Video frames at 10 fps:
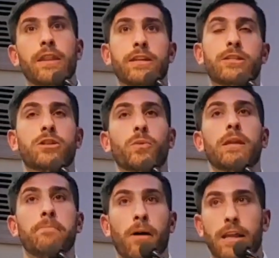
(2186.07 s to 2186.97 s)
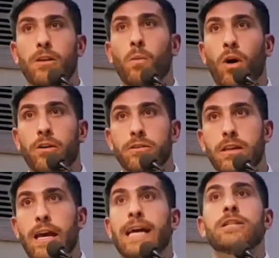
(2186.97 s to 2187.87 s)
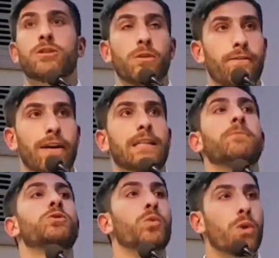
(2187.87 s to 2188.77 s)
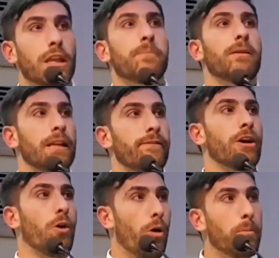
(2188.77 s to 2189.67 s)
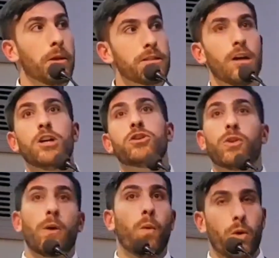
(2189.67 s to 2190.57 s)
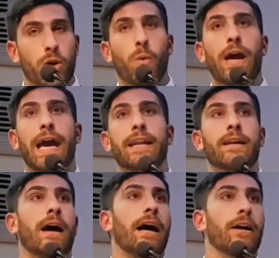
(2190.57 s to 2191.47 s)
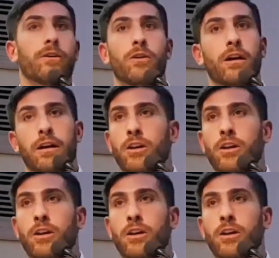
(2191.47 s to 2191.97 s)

This is really muddy the waters, and so the victims really believe they're hopeless, so they won't go ahead and hire a,